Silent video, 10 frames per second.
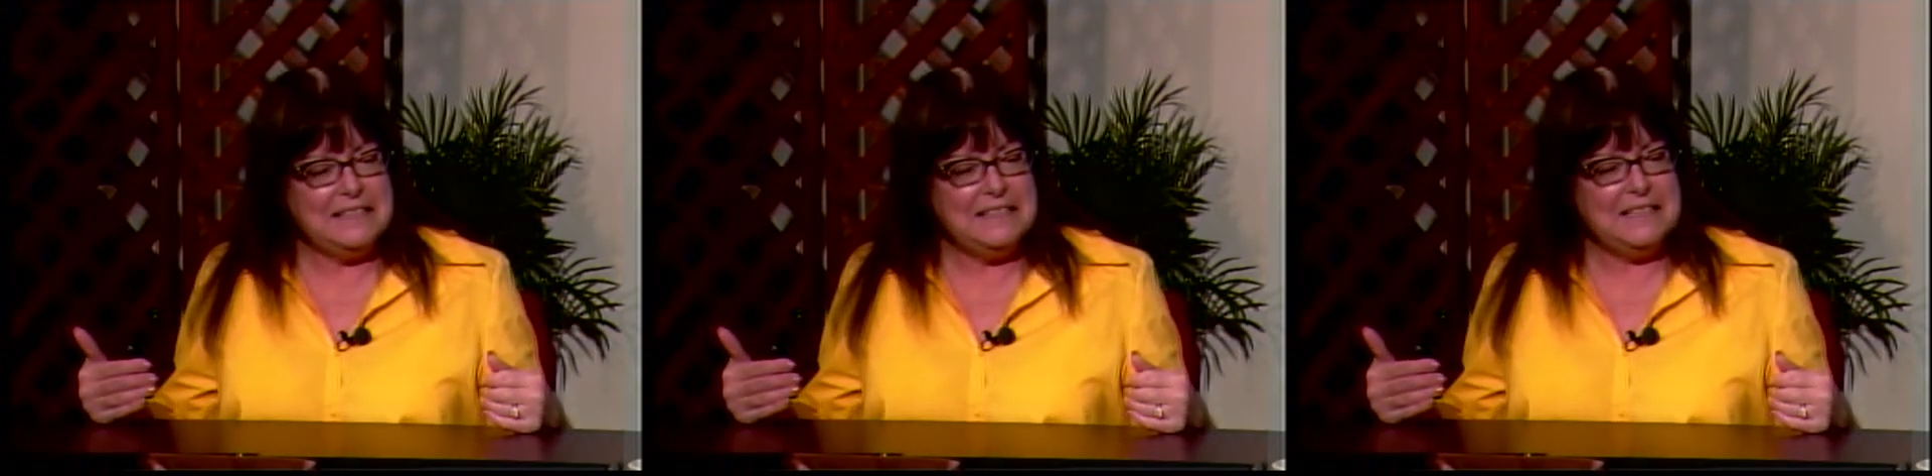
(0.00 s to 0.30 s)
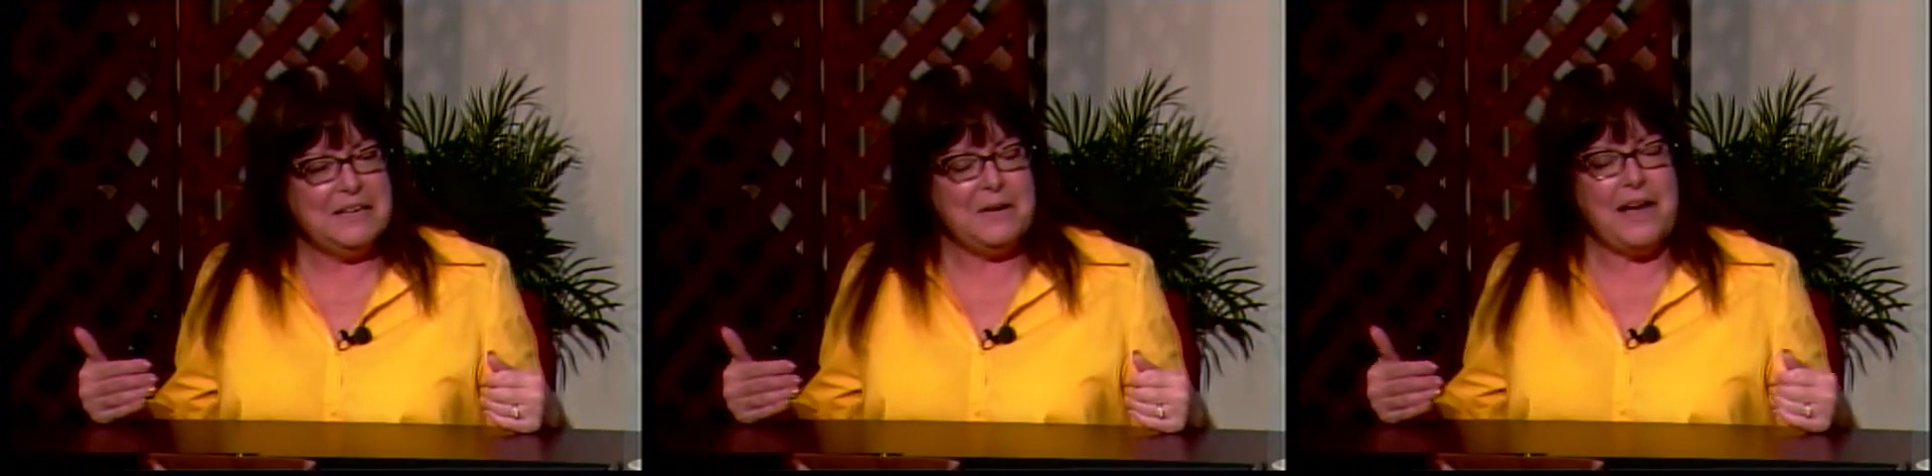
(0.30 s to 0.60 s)
You
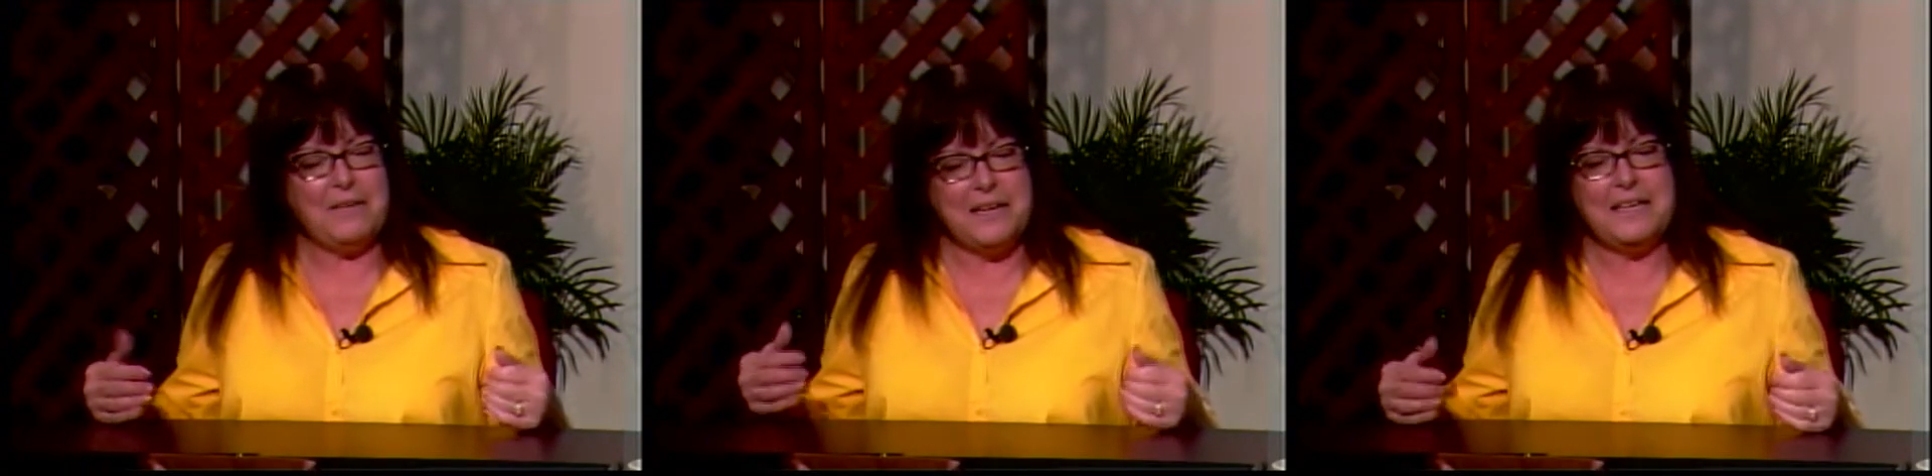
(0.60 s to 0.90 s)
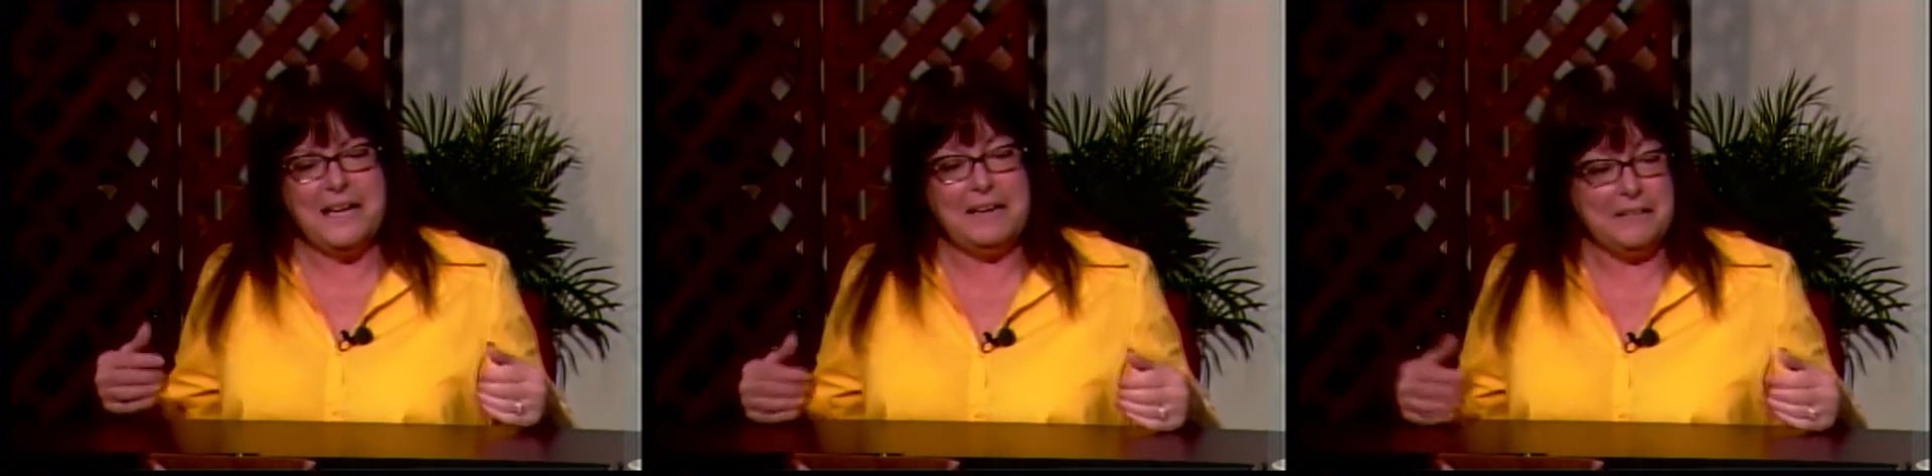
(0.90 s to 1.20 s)
know, how can,
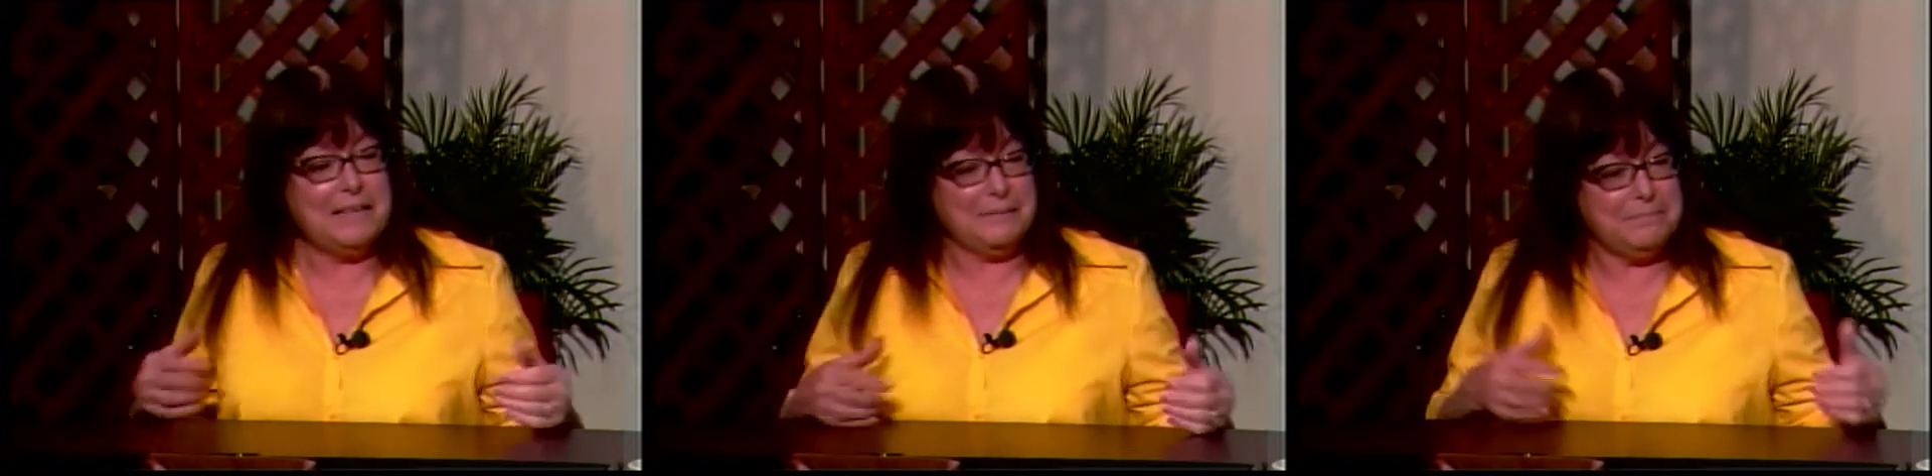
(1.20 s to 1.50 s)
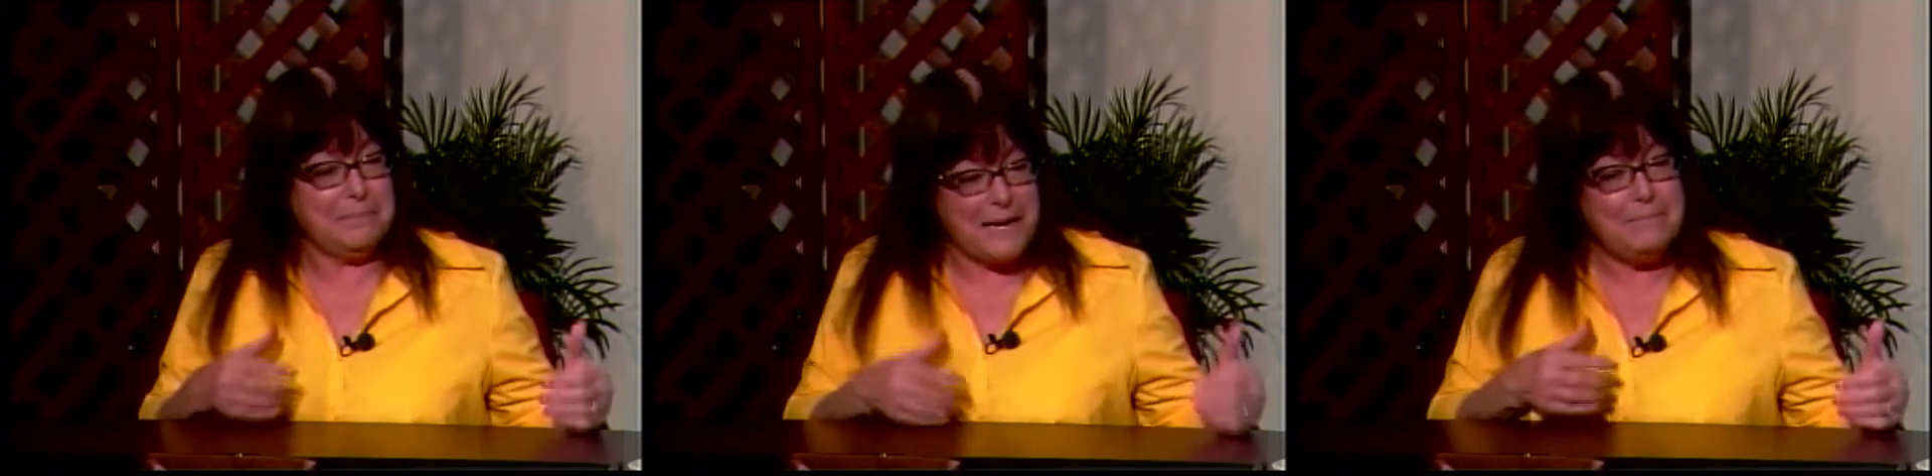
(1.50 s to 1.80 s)
eh,
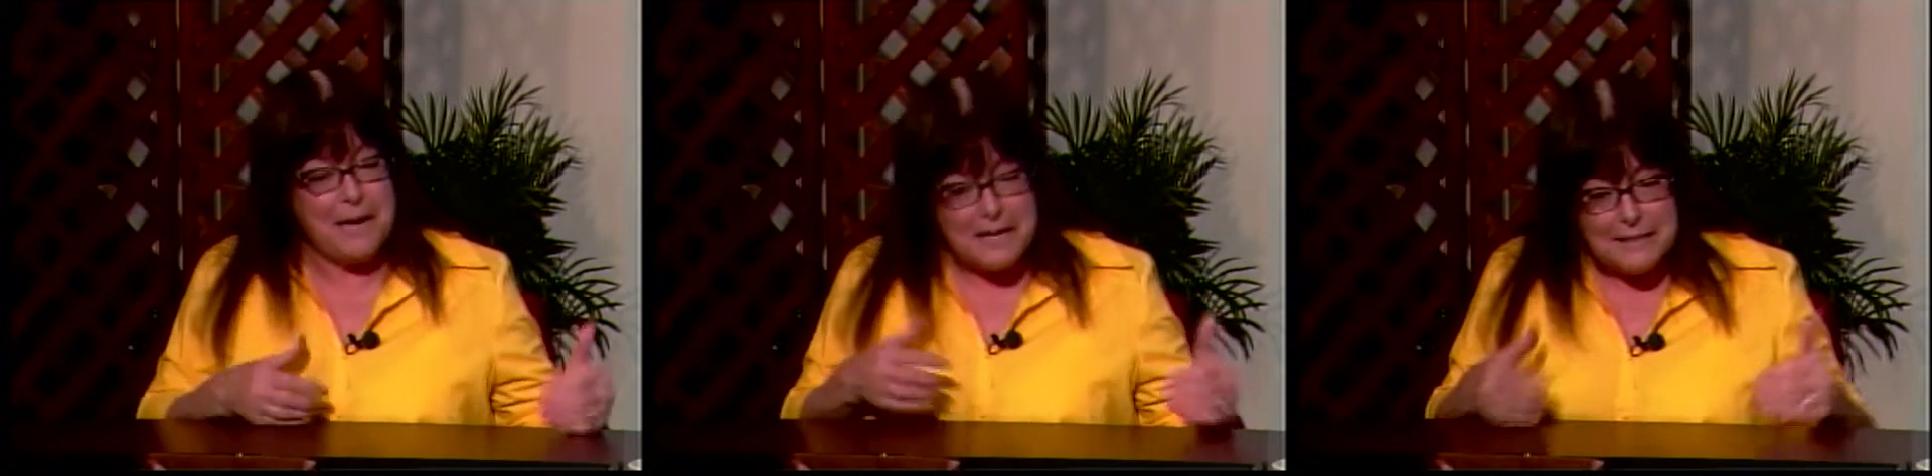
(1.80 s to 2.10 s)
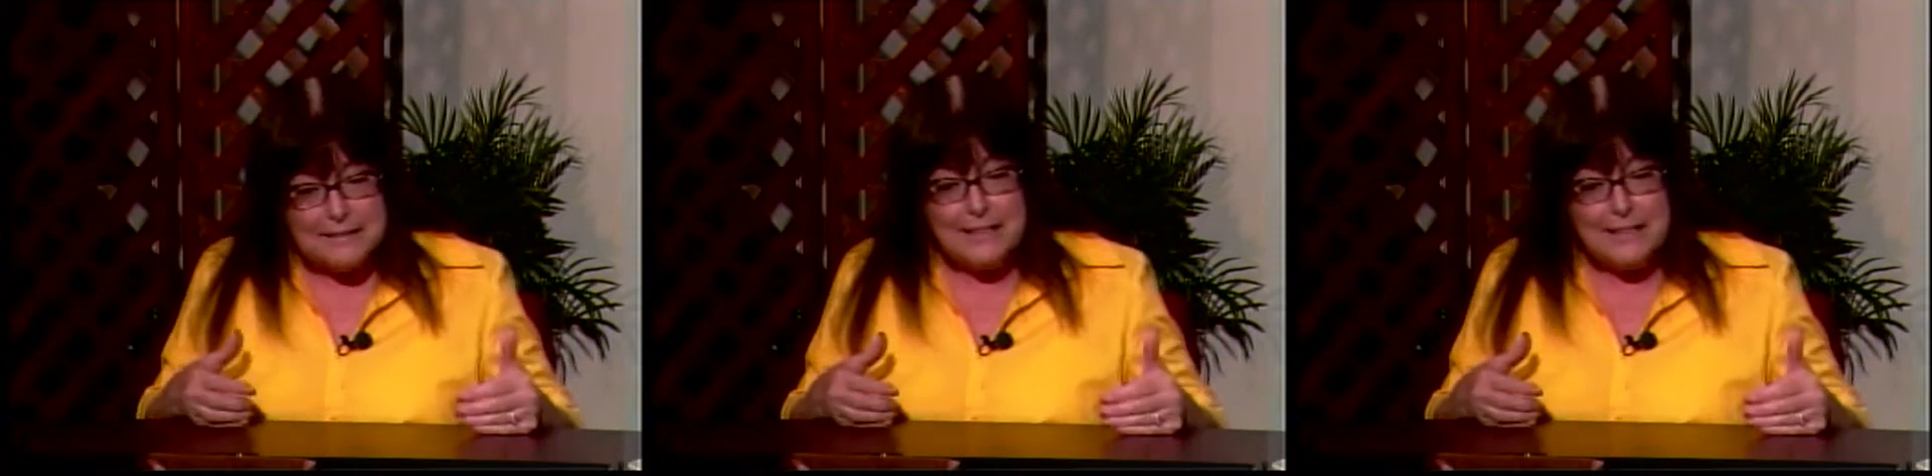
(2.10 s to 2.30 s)
but I'm not,